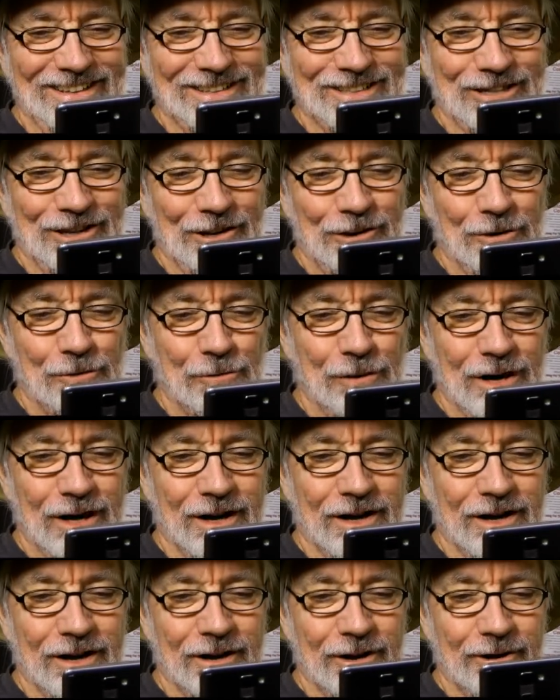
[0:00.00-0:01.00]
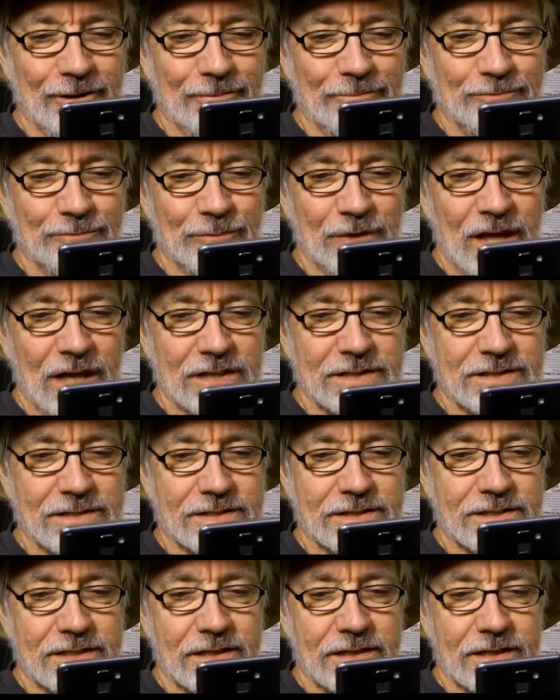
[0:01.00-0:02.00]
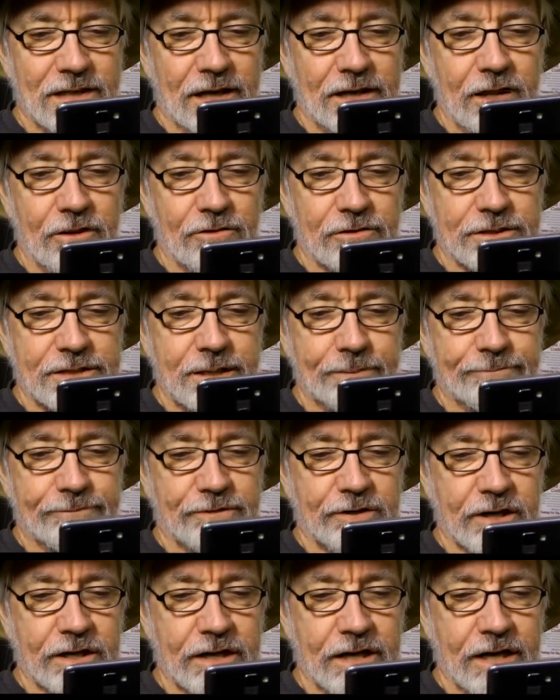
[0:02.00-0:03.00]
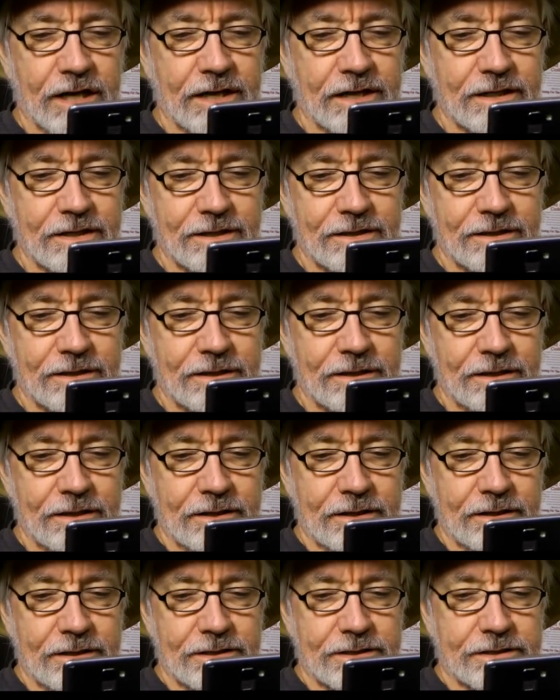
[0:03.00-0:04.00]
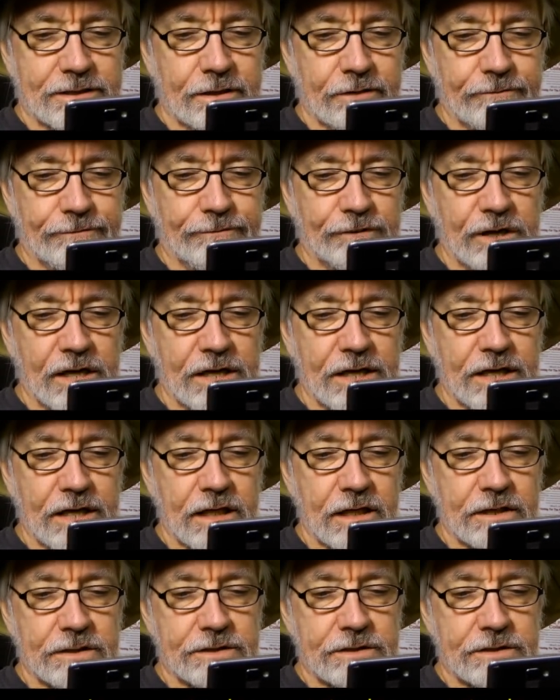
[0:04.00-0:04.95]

So um, that's another tip for tonight. Still flooding,